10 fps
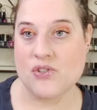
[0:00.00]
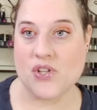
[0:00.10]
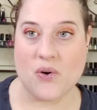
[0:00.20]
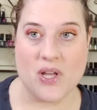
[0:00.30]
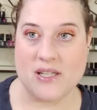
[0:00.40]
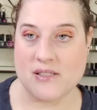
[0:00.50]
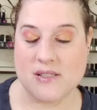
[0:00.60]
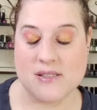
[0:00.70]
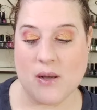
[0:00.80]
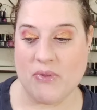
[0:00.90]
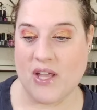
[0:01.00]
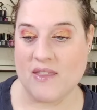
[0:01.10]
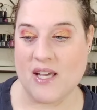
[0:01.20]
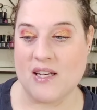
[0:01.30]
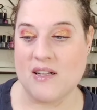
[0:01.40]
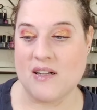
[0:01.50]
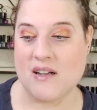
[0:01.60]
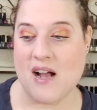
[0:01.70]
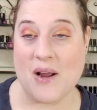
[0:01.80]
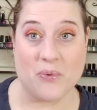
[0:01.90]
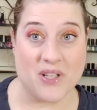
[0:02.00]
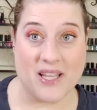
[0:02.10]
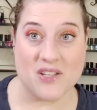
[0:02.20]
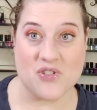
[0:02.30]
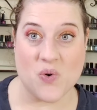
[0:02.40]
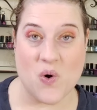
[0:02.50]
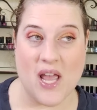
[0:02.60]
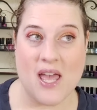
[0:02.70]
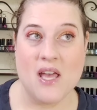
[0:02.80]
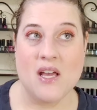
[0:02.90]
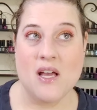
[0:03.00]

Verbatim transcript: So it is something that I really enjoy